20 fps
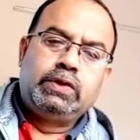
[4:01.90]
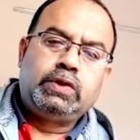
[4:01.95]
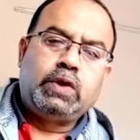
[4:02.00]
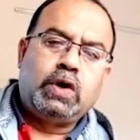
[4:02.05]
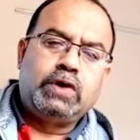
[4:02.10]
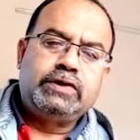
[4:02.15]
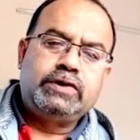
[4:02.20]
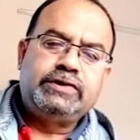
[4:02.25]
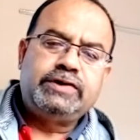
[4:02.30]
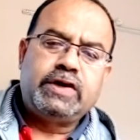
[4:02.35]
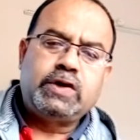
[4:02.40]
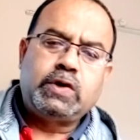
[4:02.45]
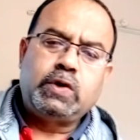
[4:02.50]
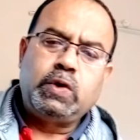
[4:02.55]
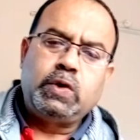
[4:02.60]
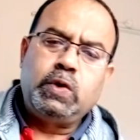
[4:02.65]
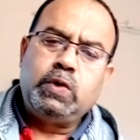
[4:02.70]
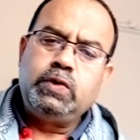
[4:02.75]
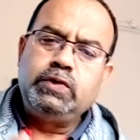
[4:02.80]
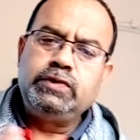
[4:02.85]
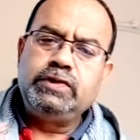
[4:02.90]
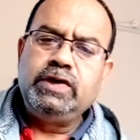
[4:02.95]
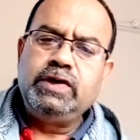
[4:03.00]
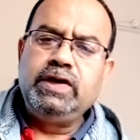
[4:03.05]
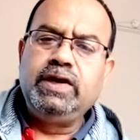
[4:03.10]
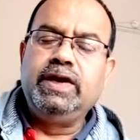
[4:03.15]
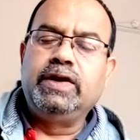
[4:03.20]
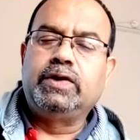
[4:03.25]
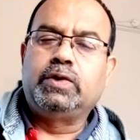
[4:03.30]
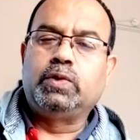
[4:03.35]
Thoughts are
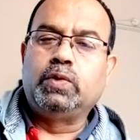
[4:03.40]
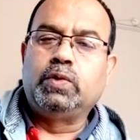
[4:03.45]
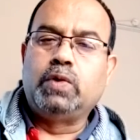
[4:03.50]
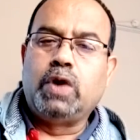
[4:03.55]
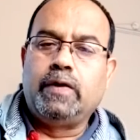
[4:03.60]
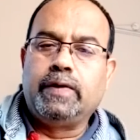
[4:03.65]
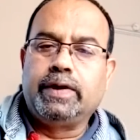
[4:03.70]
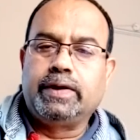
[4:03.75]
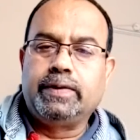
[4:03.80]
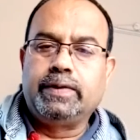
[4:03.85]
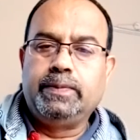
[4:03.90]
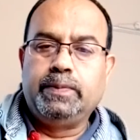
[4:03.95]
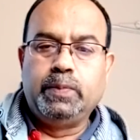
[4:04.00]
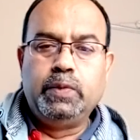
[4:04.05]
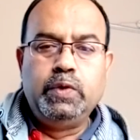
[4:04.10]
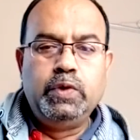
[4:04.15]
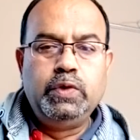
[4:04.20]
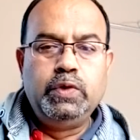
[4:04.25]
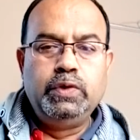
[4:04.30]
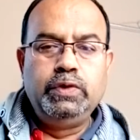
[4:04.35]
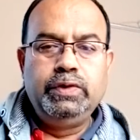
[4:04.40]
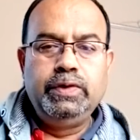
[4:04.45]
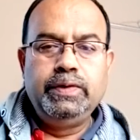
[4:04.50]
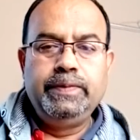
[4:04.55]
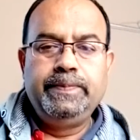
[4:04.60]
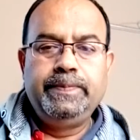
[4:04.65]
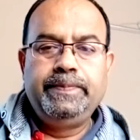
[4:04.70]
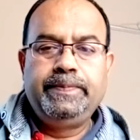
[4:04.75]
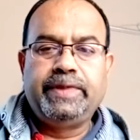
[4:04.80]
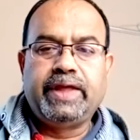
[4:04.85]
closely linked to our mood,
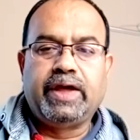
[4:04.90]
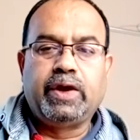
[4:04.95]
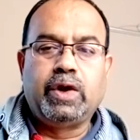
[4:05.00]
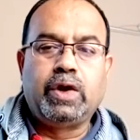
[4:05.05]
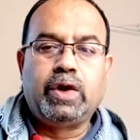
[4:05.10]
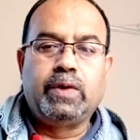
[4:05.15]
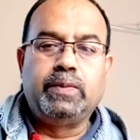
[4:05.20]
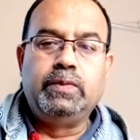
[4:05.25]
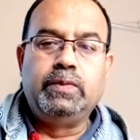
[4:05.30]
and our